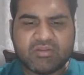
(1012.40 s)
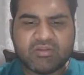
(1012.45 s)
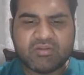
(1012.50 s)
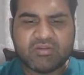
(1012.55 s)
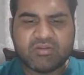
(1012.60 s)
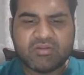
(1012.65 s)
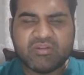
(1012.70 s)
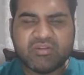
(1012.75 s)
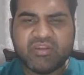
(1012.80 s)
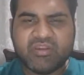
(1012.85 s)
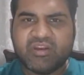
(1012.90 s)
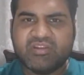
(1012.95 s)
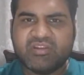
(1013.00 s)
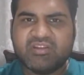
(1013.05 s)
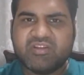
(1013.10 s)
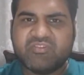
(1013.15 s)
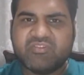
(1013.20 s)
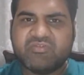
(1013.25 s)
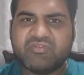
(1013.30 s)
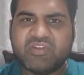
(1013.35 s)
There are
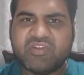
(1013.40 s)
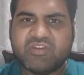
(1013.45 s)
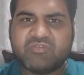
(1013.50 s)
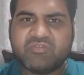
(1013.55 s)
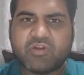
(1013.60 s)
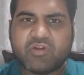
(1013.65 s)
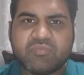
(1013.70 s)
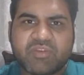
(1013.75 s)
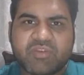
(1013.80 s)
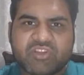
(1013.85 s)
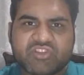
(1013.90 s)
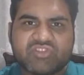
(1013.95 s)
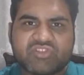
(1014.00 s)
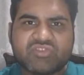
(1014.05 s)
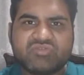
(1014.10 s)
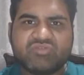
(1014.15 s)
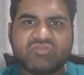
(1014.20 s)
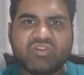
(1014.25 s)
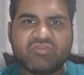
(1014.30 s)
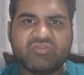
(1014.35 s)
the
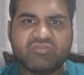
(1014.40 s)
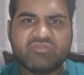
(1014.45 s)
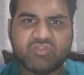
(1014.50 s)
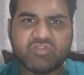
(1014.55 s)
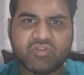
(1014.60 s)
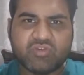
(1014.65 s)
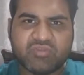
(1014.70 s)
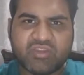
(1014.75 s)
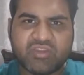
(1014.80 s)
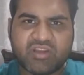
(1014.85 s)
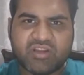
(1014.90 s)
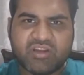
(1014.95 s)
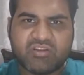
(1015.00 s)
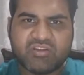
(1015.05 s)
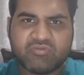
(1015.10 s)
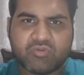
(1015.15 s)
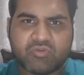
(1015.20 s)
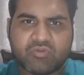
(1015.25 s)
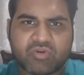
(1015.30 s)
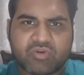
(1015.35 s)
formation of group. There are
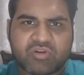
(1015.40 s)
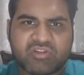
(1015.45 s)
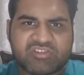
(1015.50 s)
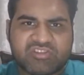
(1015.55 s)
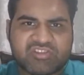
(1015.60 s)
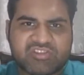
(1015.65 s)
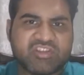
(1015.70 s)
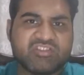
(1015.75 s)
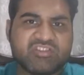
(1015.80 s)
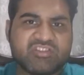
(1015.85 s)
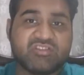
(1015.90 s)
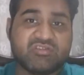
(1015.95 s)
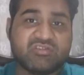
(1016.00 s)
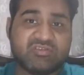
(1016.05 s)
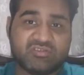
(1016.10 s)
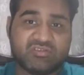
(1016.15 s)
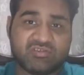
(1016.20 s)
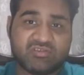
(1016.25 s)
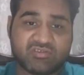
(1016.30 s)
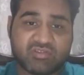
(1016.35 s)
four
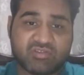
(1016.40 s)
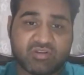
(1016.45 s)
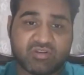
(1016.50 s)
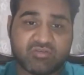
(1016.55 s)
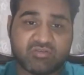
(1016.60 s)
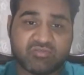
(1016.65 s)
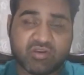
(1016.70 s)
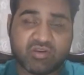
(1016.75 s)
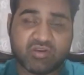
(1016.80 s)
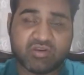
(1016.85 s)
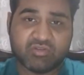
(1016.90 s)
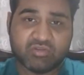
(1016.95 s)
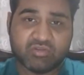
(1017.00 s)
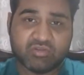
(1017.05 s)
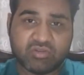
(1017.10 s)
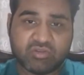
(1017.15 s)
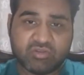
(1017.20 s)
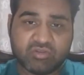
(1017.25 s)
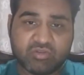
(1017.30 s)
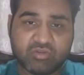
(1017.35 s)
stages of a
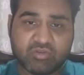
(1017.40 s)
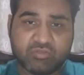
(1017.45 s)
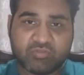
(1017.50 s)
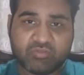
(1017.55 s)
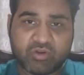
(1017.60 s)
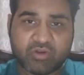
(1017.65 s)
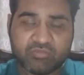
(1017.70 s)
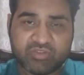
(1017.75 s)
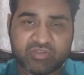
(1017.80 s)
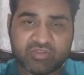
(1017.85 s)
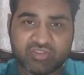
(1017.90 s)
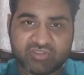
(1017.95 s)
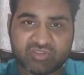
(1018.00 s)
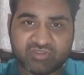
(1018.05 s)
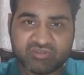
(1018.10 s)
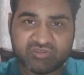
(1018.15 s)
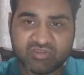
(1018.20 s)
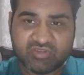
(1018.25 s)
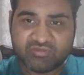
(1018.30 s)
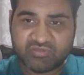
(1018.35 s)
group formation.
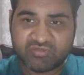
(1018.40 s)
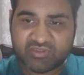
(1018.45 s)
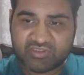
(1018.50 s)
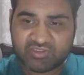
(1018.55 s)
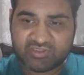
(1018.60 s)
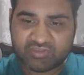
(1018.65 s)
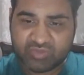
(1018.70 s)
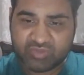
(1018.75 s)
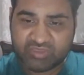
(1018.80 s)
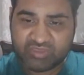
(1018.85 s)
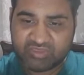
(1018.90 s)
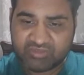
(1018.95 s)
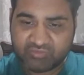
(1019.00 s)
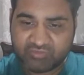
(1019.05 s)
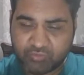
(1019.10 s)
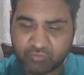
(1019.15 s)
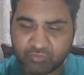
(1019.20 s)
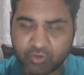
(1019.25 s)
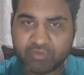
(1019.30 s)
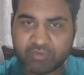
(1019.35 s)
The first one is
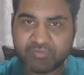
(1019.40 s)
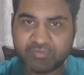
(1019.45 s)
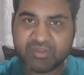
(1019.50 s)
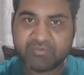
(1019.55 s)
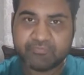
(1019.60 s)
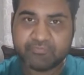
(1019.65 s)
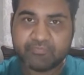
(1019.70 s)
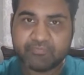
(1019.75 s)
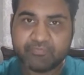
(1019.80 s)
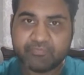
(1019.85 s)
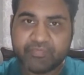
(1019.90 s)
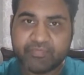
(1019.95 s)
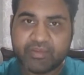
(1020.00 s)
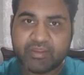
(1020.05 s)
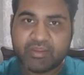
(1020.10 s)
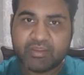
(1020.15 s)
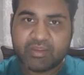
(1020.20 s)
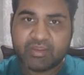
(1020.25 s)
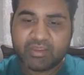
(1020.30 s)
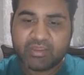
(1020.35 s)
forming,
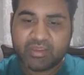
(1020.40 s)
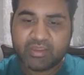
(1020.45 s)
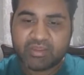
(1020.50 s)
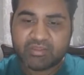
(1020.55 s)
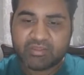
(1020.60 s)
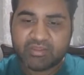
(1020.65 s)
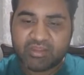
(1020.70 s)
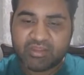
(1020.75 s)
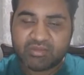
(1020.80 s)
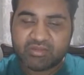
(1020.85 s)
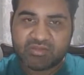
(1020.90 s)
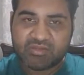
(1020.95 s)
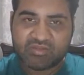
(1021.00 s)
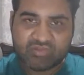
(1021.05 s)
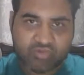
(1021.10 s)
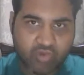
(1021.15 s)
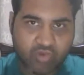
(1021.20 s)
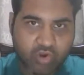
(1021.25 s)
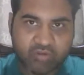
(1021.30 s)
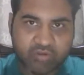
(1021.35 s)
and then
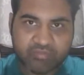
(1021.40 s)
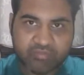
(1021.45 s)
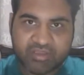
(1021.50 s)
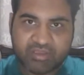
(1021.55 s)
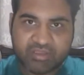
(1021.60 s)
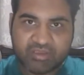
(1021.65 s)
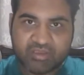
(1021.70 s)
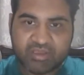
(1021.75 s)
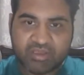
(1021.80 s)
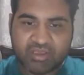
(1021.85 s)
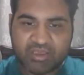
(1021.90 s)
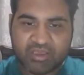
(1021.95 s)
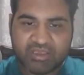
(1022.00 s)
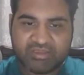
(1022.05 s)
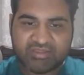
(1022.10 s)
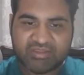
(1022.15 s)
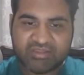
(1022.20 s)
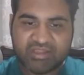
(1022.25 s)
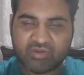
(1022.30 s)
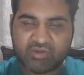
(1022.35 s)
storming,
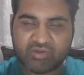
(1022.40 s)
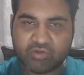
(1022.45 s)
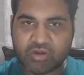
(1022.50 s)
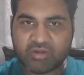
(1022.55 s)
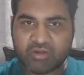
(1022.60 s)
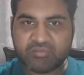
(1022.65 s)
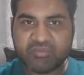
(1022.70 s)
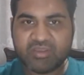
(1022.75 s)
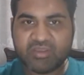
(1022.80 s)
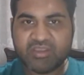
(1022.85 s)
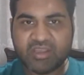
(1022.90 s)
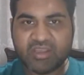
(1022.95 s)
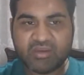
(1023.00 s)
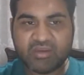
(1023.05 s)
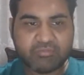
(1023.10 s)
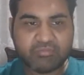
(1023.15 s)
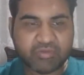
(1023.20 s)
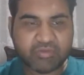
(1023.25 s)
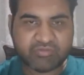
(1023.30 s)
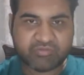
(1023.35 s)
and then norming
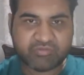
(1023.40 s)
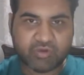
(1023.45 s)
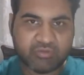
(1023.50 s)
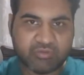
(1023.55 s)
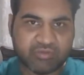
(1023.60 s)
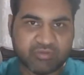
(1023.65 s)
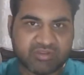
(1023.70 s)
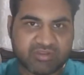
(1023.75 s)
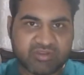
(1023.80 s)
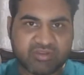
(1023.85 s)
and performing.